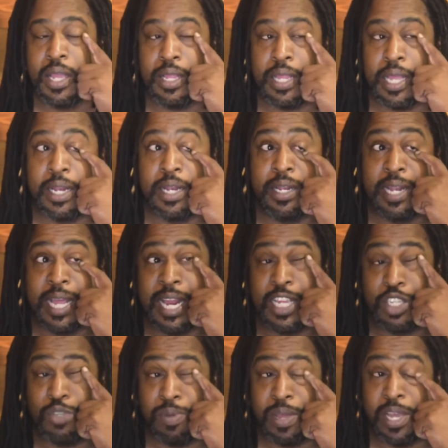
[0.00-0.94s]
Then that
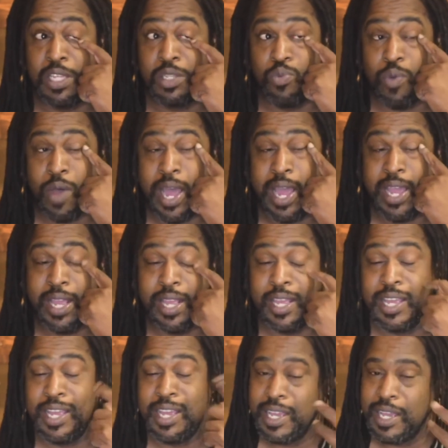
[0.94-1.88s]
explains
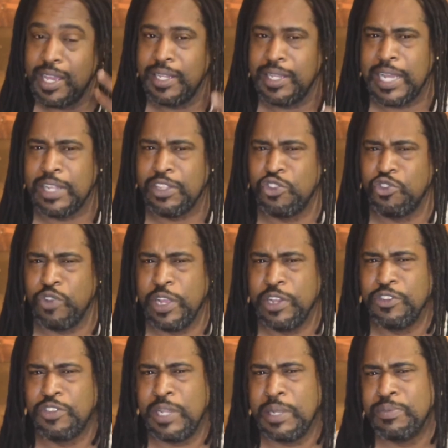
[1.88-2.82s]
why Doctor
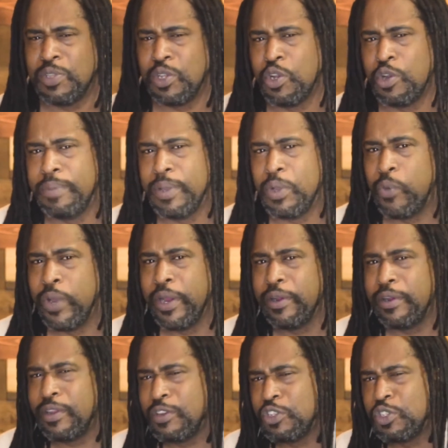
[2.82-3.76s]
Strange seems a little bit
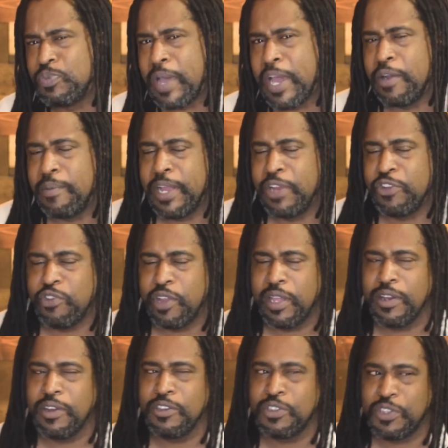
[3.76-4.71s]
weird in those Spider-Man
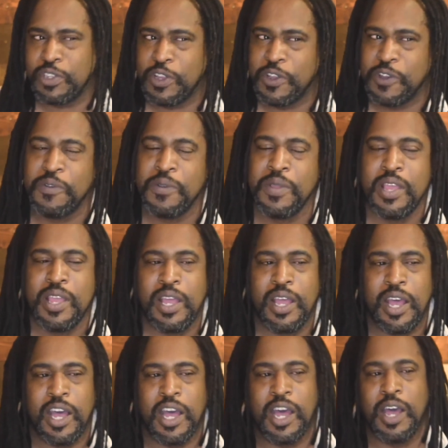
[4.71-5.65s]
trailers. So
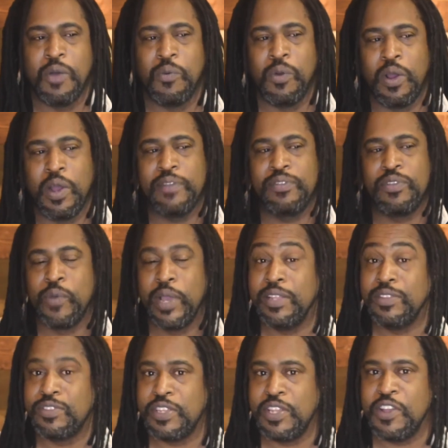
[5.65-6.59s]
we'll have to wait
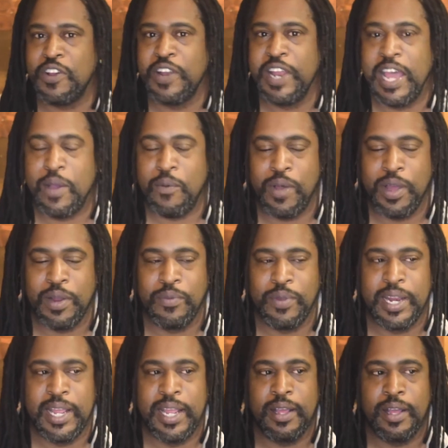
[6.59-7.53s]
and see on that one
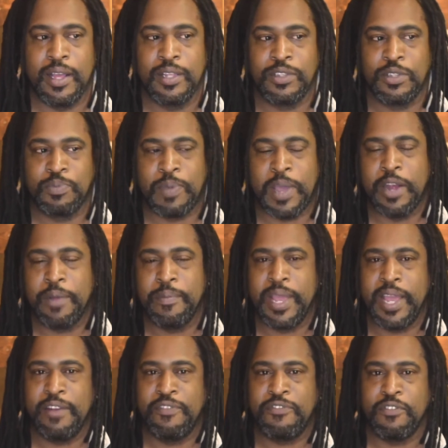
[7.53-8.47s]
when the
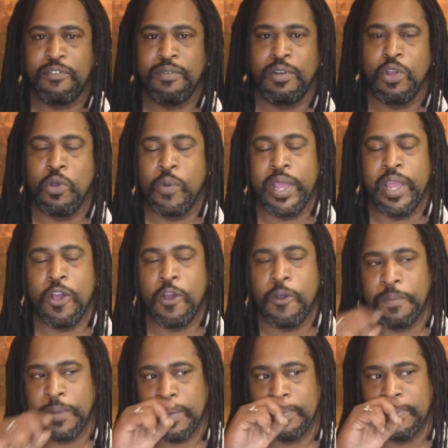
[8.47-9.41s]
Spider-Man No Way
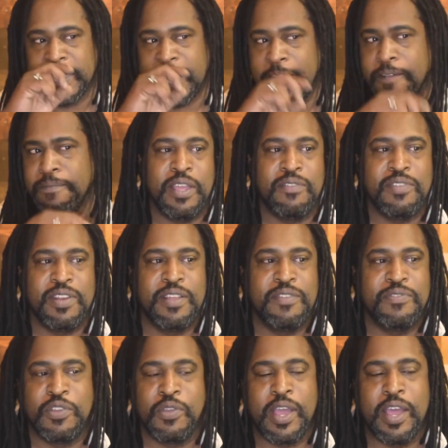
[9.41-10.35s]
Home comes out. Even
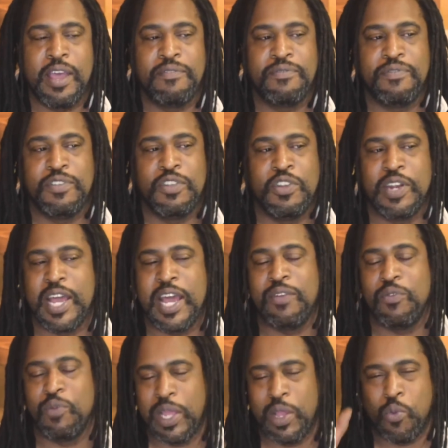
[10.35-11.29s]
if you're
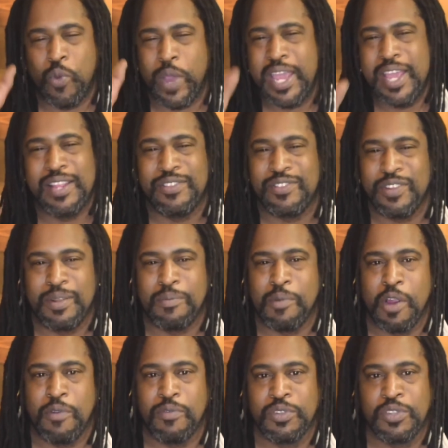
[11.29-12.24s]
not like way into the
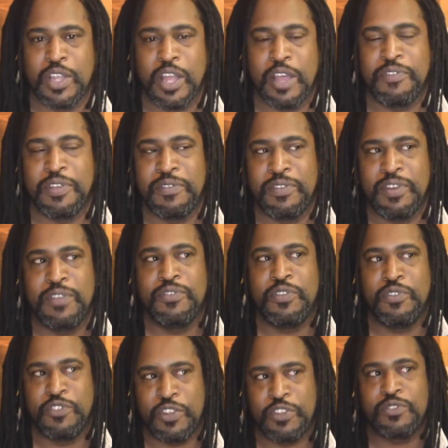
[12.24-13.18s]
Marvel stuff, even if
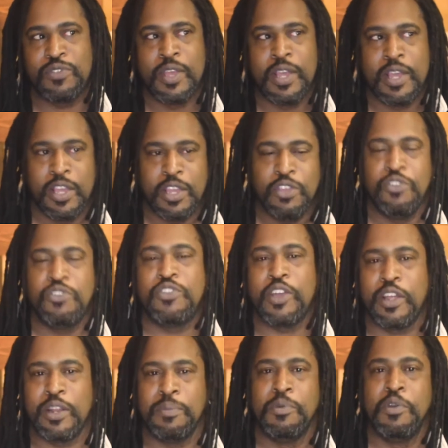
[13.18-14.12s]
you
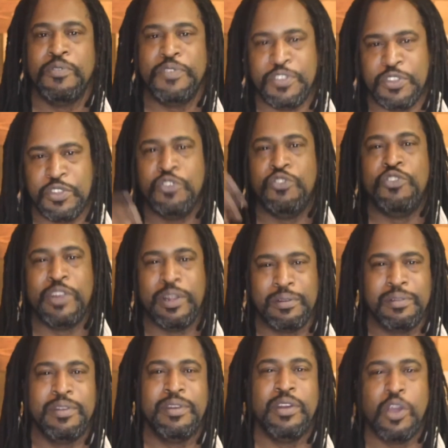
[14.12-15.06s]
saw the movies and you
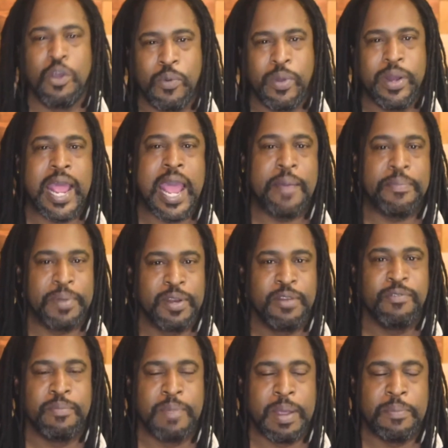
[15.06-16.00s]
generally know what happened
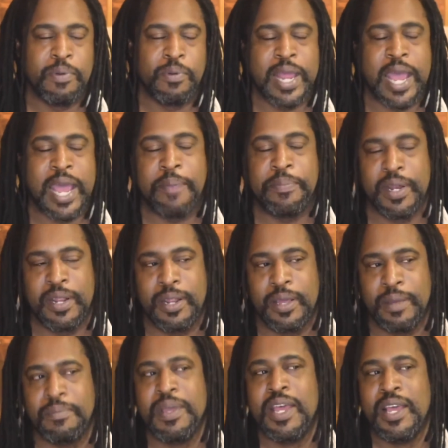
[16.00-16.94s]
and remember what happened in
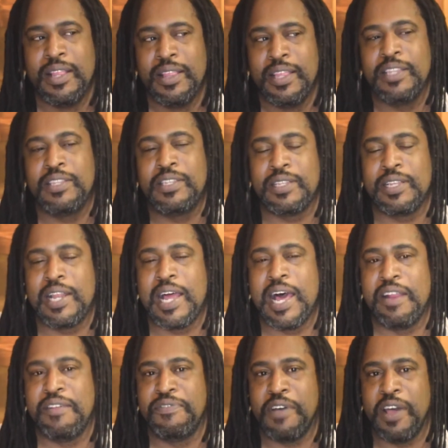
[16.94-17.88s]
them, this is a
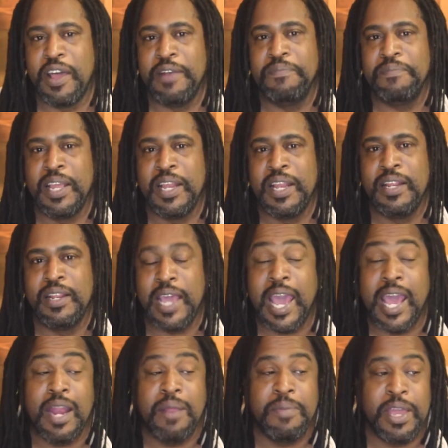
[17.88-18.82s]
lot of fun. And
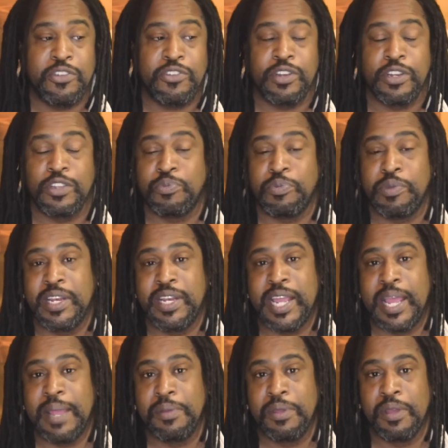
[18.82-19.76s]
the animation is pretty
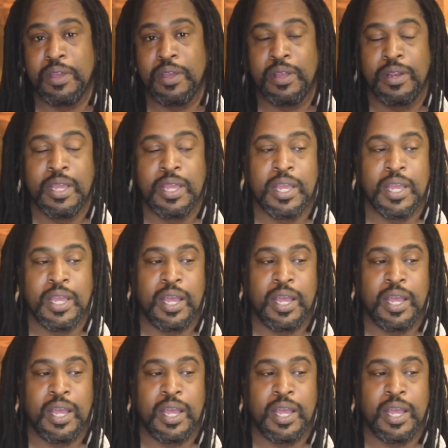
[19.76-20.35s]
damn good.